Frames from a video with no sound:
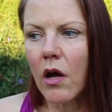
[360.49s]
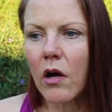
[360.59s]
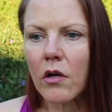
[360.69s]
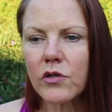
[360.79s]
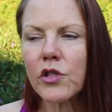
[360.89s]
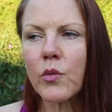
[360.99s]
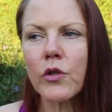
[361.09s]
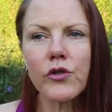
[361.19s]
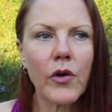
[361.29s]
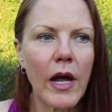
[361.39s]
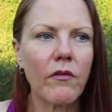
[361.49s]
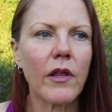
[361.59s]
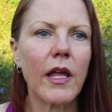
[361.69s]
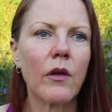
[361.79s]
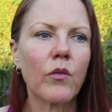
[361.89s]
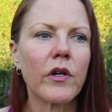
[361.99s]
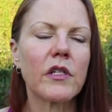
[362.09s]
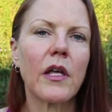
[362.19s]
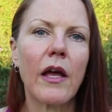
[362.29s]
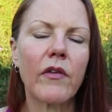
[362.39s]
also we're traveling and we're
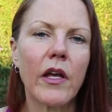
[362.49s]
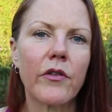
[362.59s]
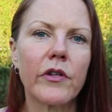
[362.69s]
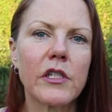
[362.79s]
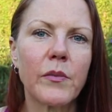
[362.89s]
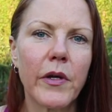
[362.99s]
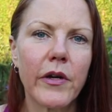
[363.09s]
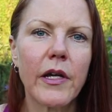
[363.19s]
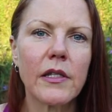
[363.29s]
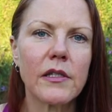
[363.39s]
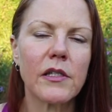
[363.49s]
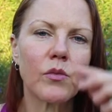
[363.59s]
having other experiences.